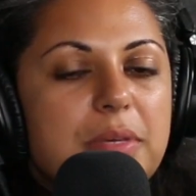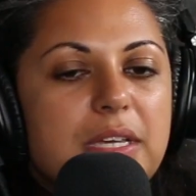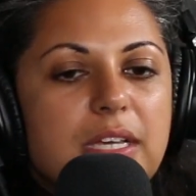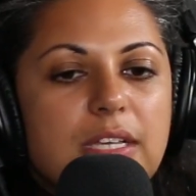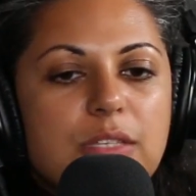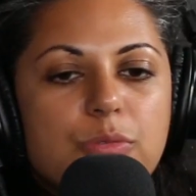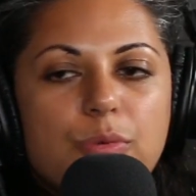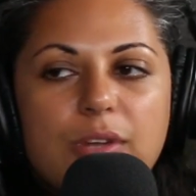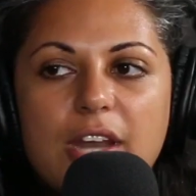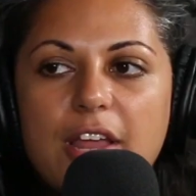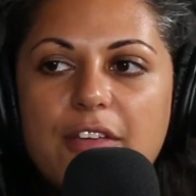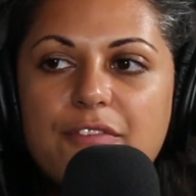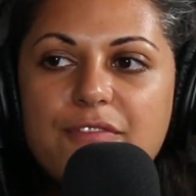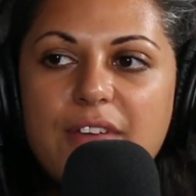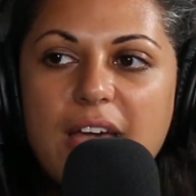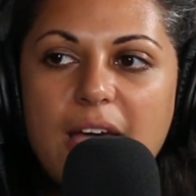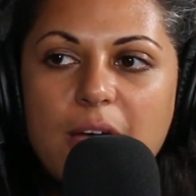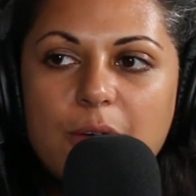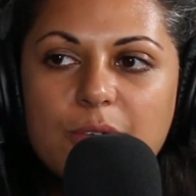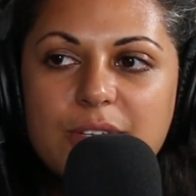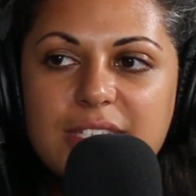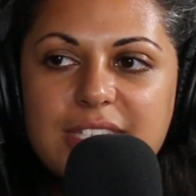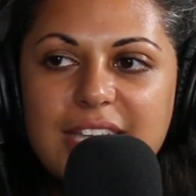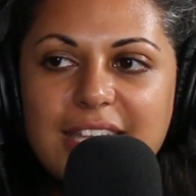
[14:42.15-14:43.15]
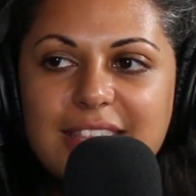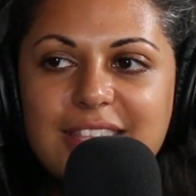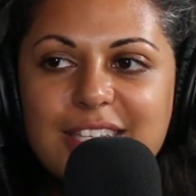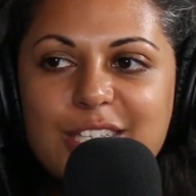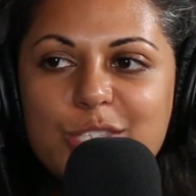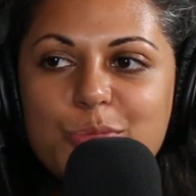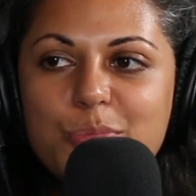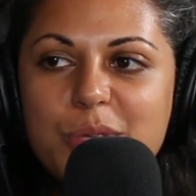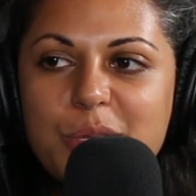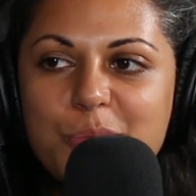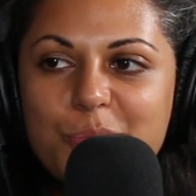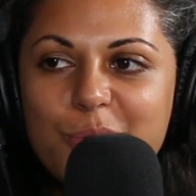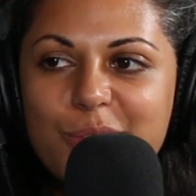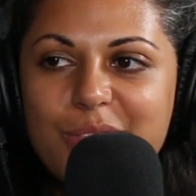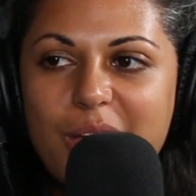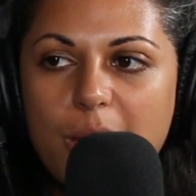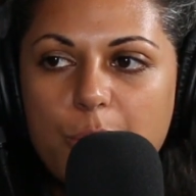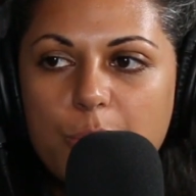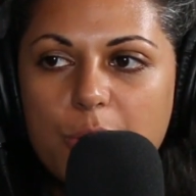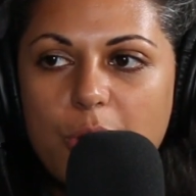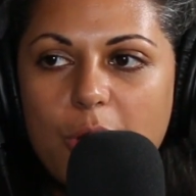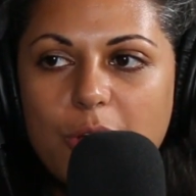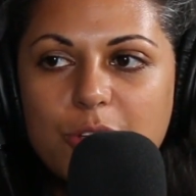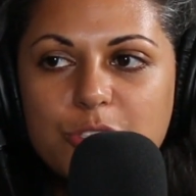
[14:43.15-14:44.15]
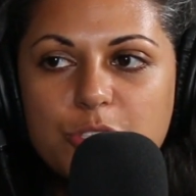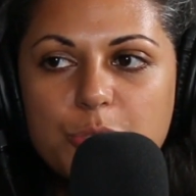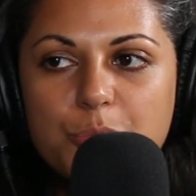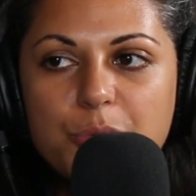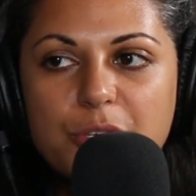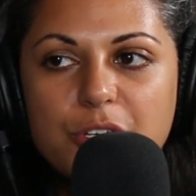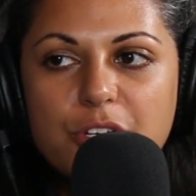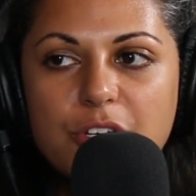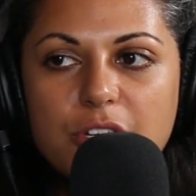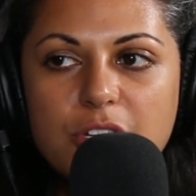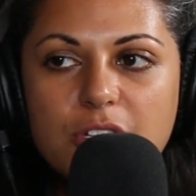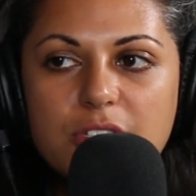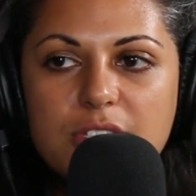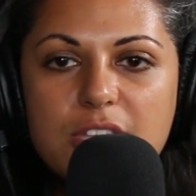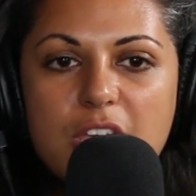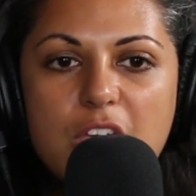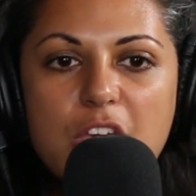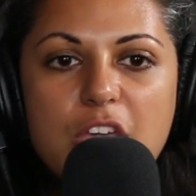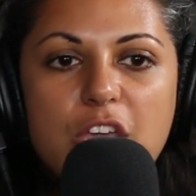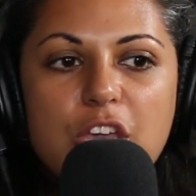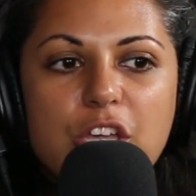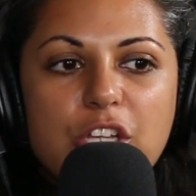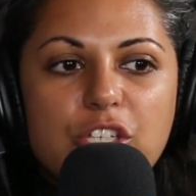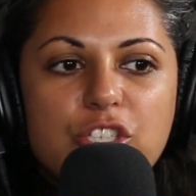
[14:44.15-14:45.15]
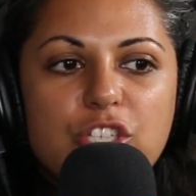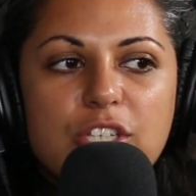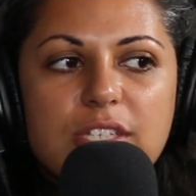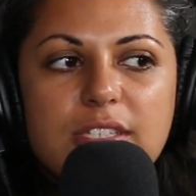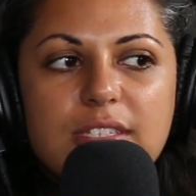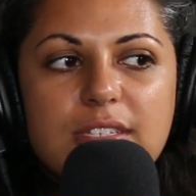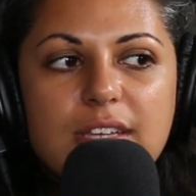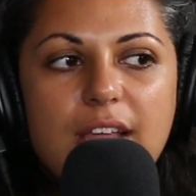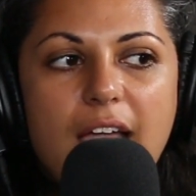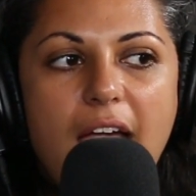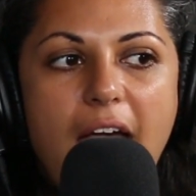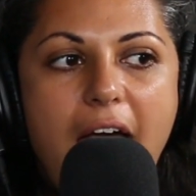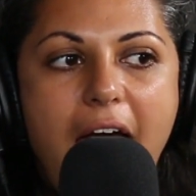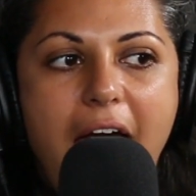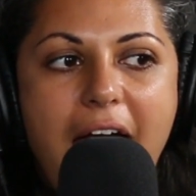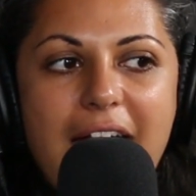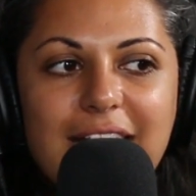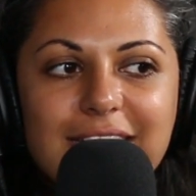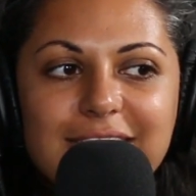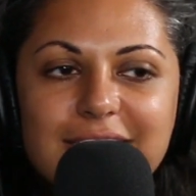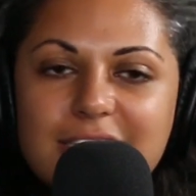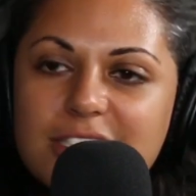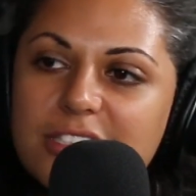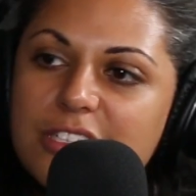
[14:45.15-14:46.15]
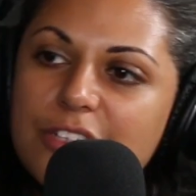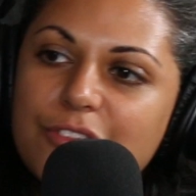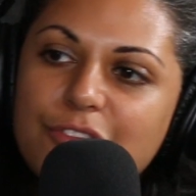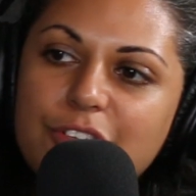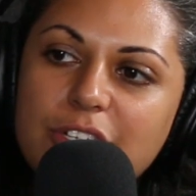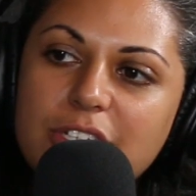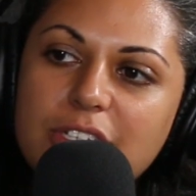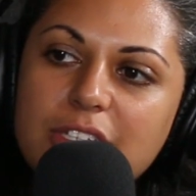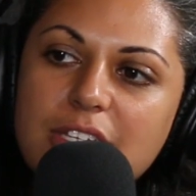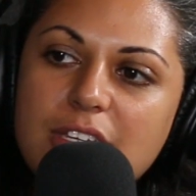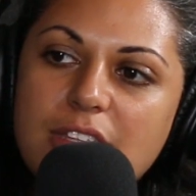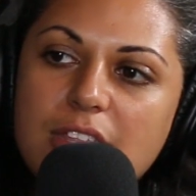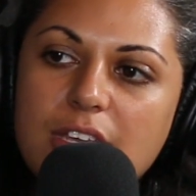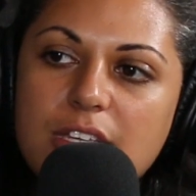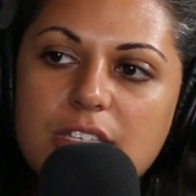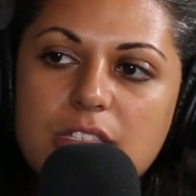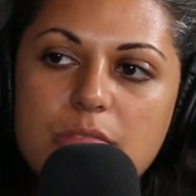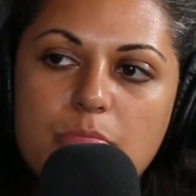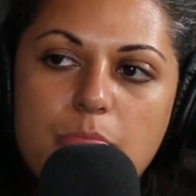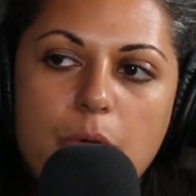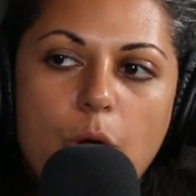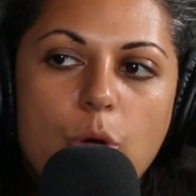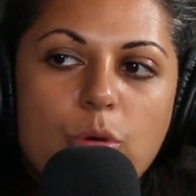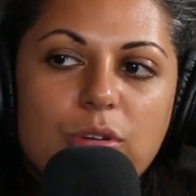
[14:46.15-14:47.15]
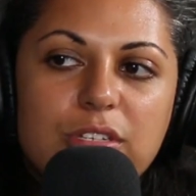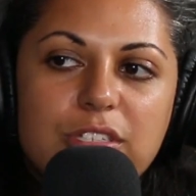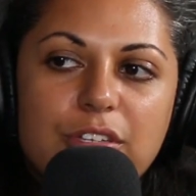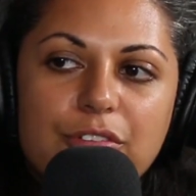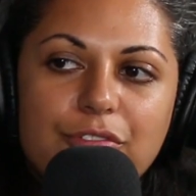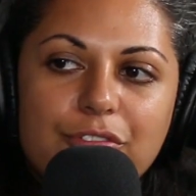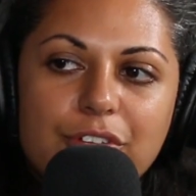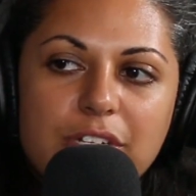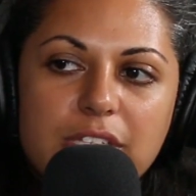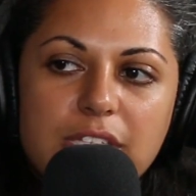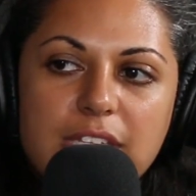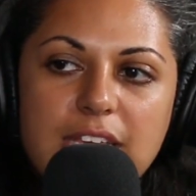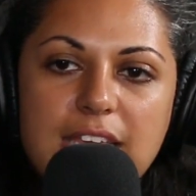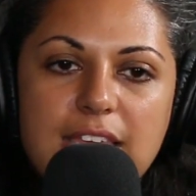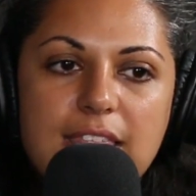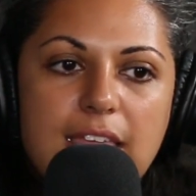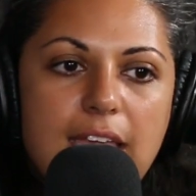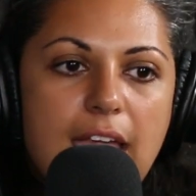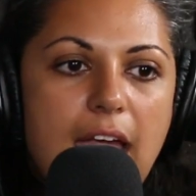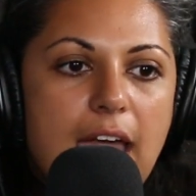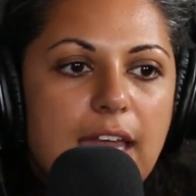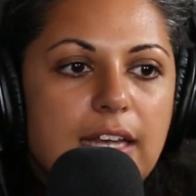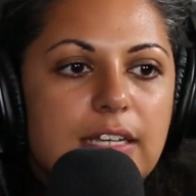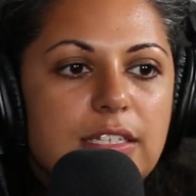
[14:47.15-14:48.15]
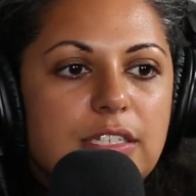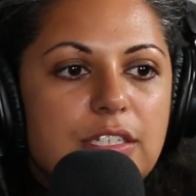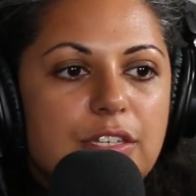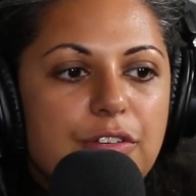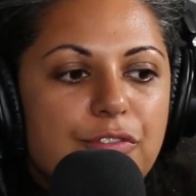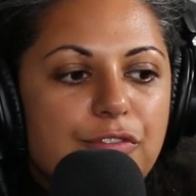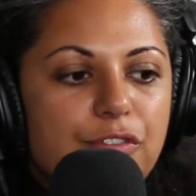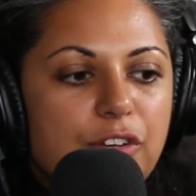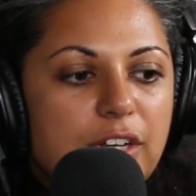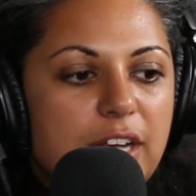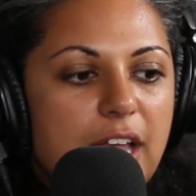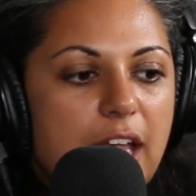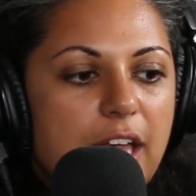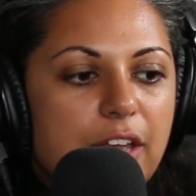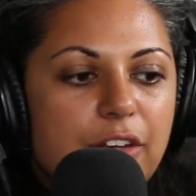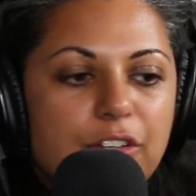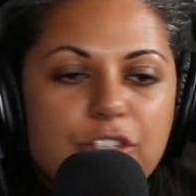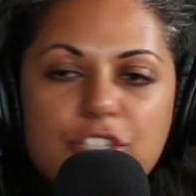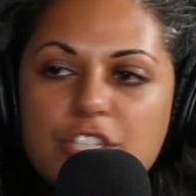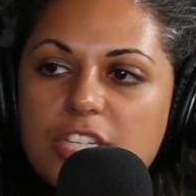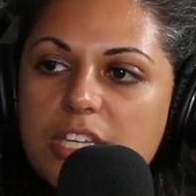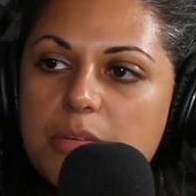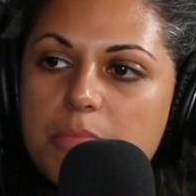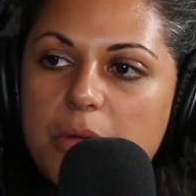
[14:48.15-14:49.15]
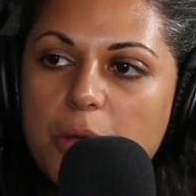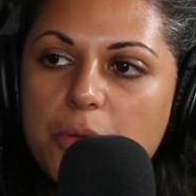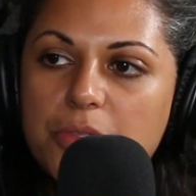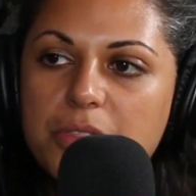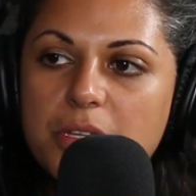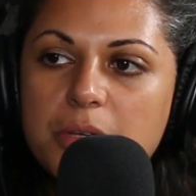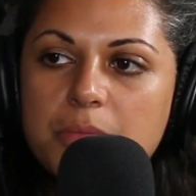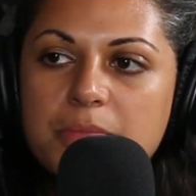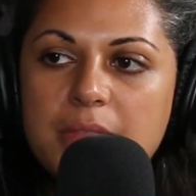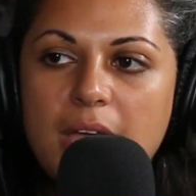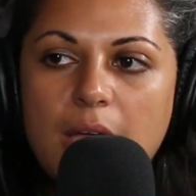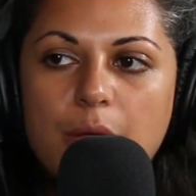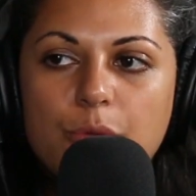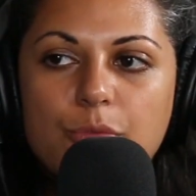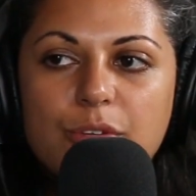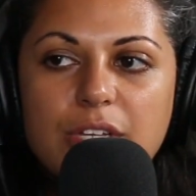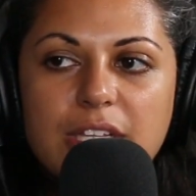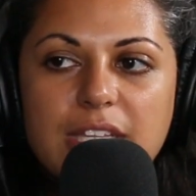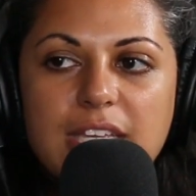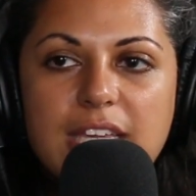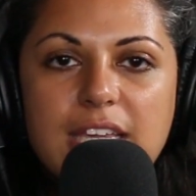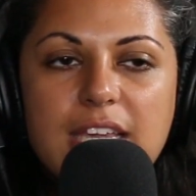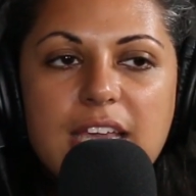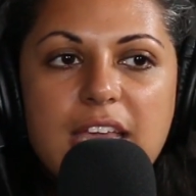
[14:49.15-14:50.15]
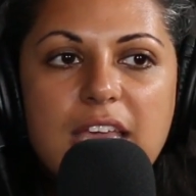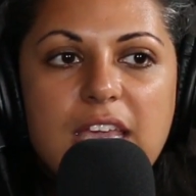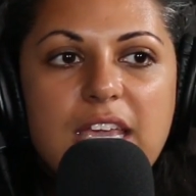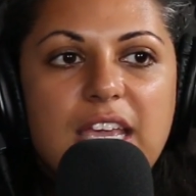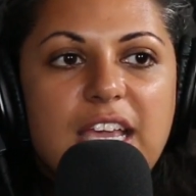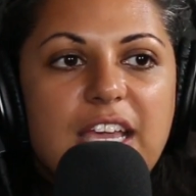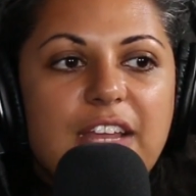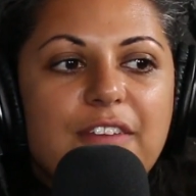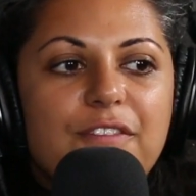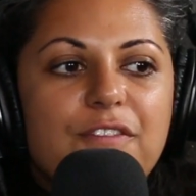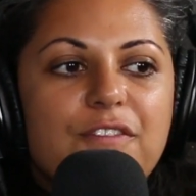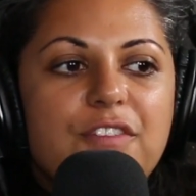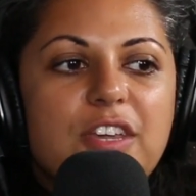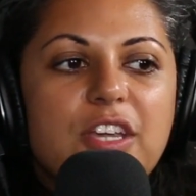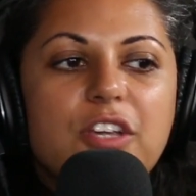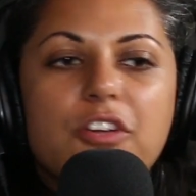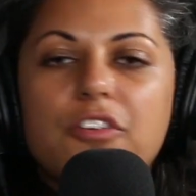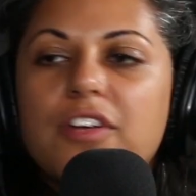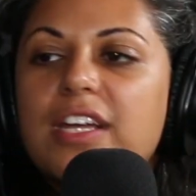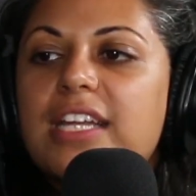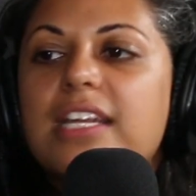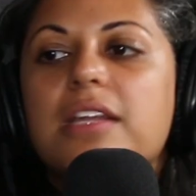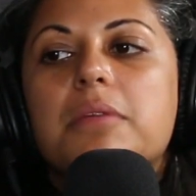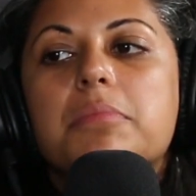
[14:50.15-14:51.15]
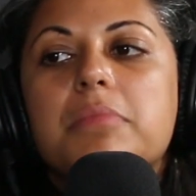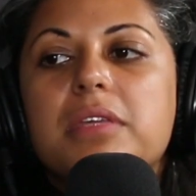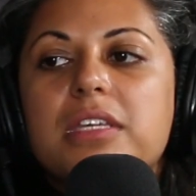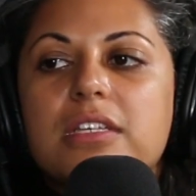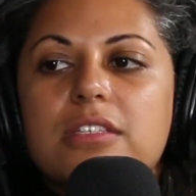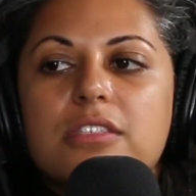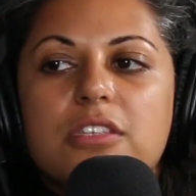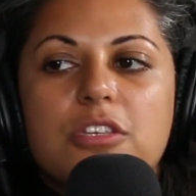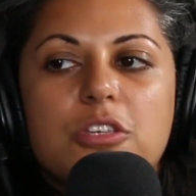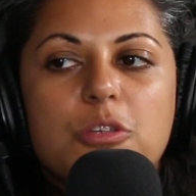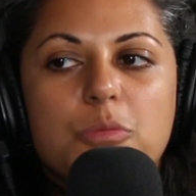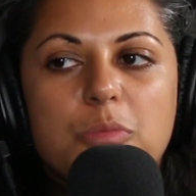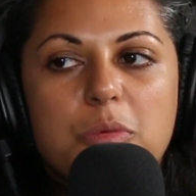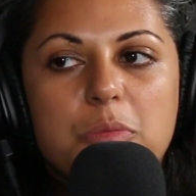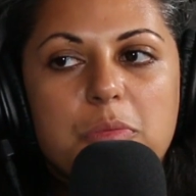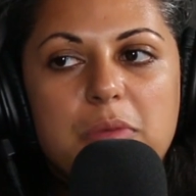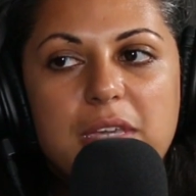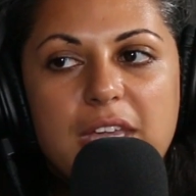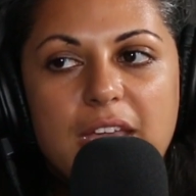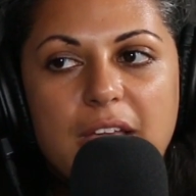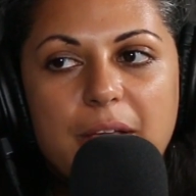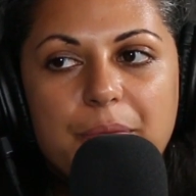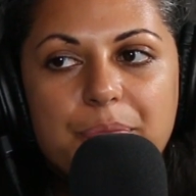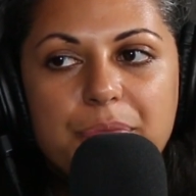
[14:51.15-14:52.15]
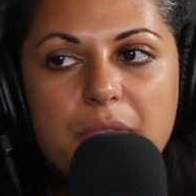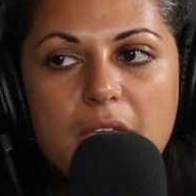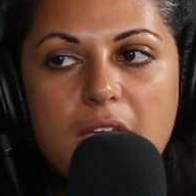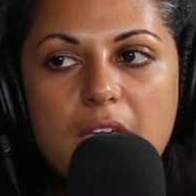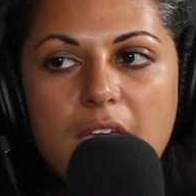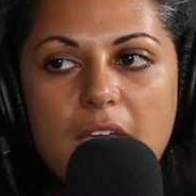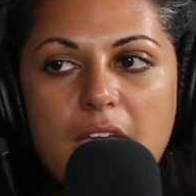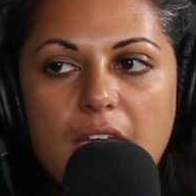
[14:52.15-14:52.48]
Because what I found is that these people that were entrepreneurs just acted differently. They spoke differently. They had a different energy about them that really invigorated me as a human being.